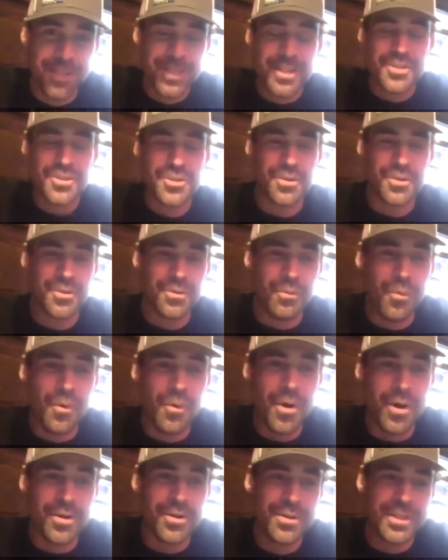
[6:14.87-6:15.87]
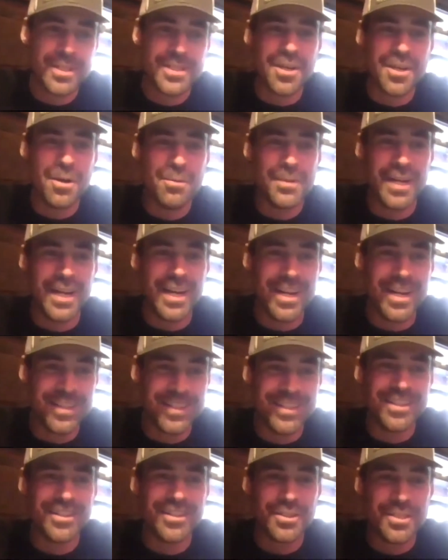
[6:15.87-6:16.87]
So the water that's coming out of
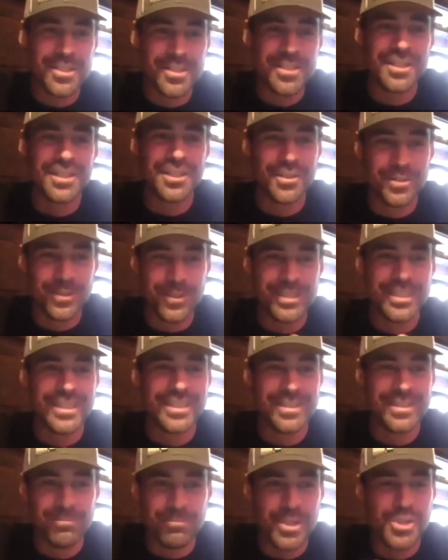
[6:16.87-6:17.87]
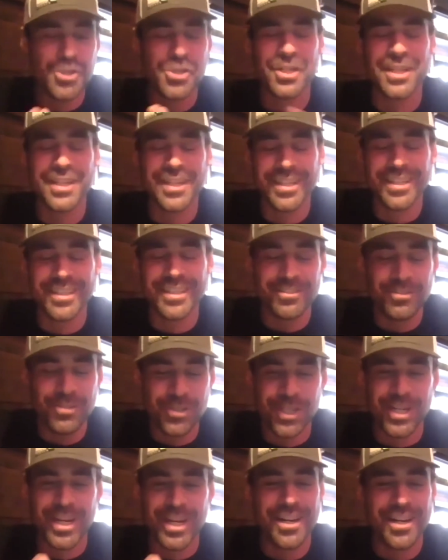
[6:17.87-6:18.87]
there is literally Michigan,
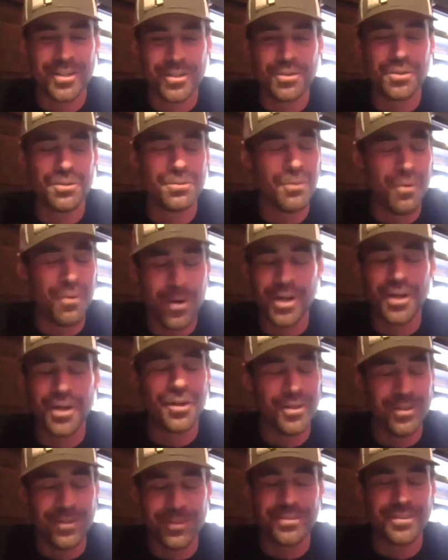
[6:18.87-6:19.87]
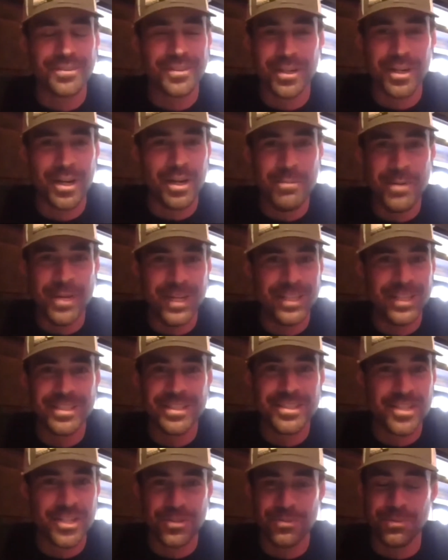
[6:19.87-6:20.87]
Chicago water. I mean,
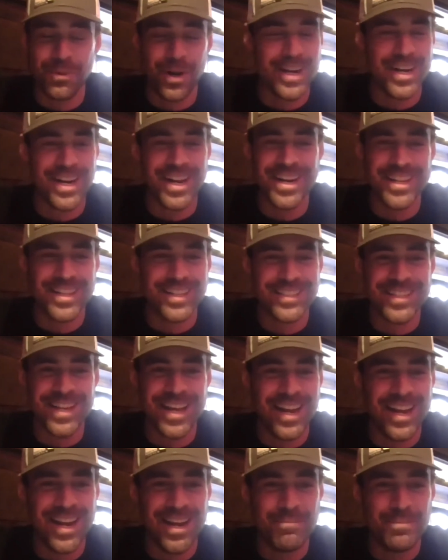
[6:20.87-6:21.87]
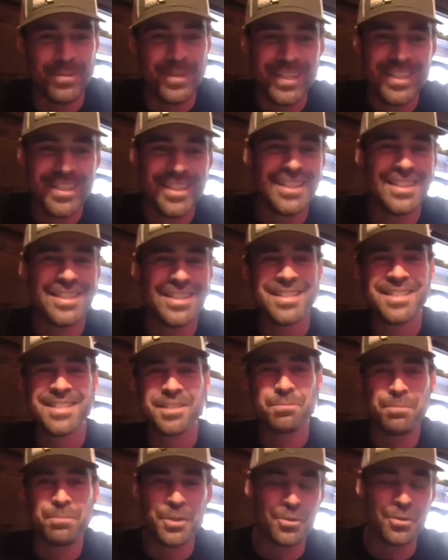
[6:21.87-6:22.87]
just right out of the tap into this
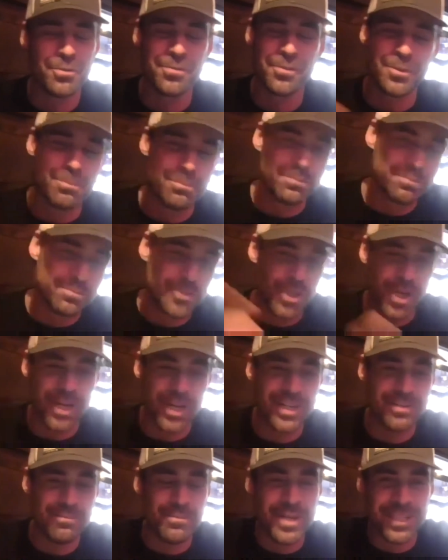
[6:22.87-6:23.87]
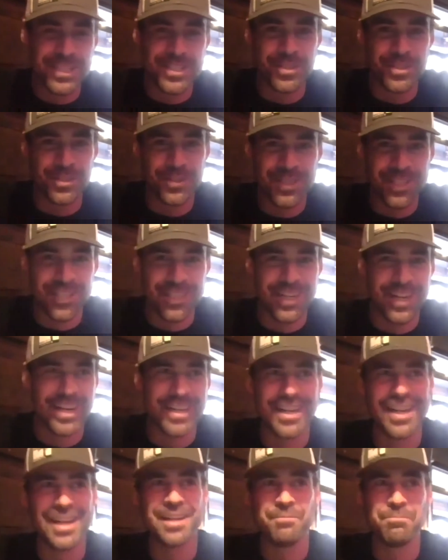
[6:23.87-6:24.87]
beautiful giant mixer that I
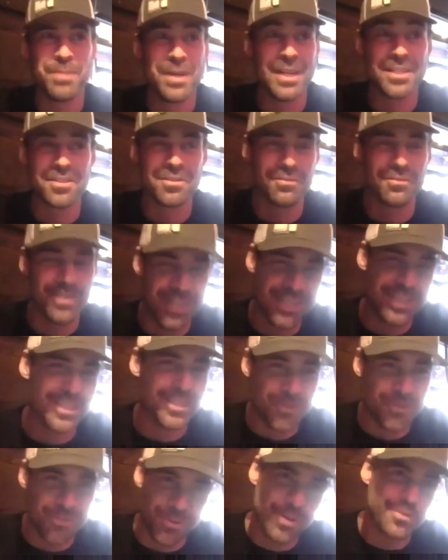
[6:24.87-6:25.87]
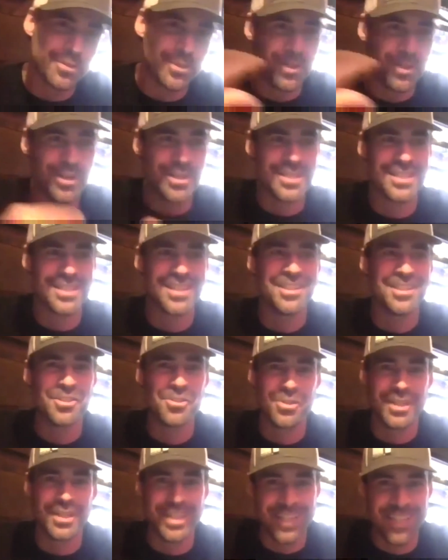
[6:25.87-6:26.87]
got in Pennsylvania and drove across the
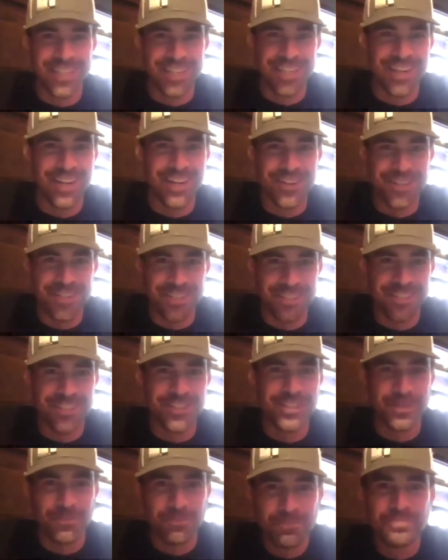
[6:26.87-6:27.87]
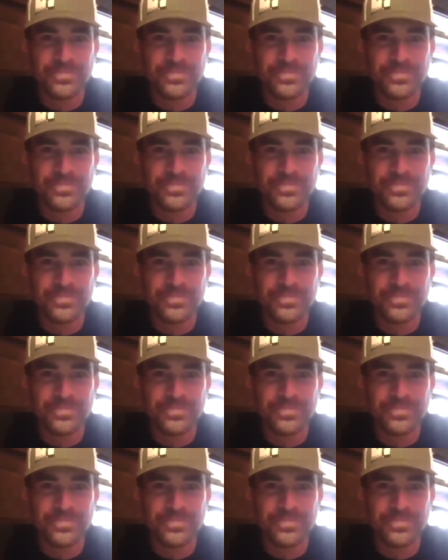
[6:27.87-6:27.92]
country to get it out here.